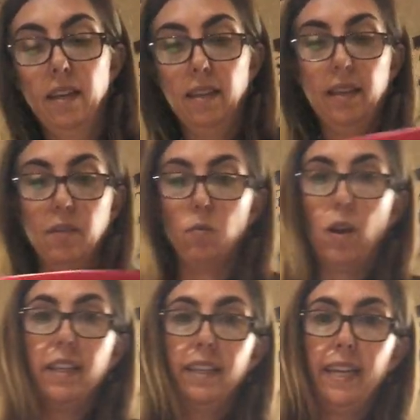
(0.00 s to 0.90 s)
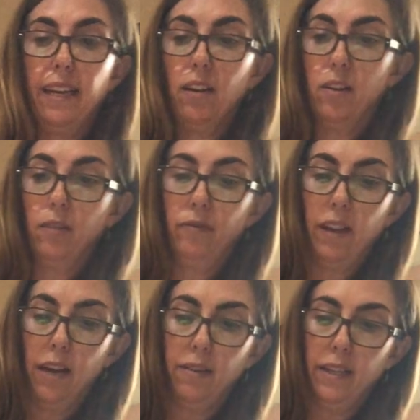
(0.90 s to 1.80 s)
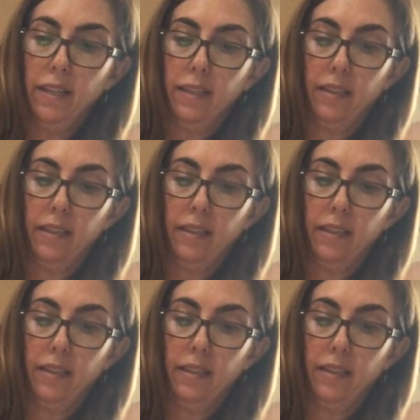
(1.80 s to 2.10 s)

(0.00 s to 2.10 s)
That's 1 kilo of flour.